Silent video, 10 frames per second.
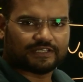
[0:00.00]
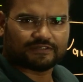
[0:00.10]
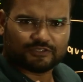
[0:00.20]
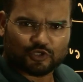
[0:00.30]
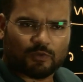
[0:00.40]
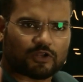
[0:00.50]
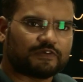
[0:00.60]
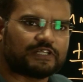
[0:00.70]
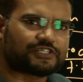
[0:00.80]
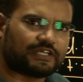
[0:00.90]
Tomorrow we
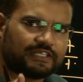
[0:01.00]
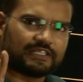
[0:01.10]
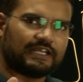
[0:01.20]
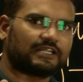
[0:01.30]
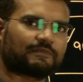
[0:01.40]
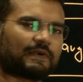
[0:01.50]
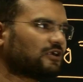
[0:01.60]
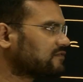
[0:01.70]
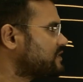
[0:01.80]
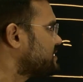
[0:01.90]
will study the later part
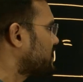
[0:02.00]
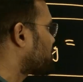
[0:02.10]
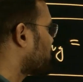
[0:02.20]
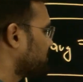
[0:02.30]
of this section.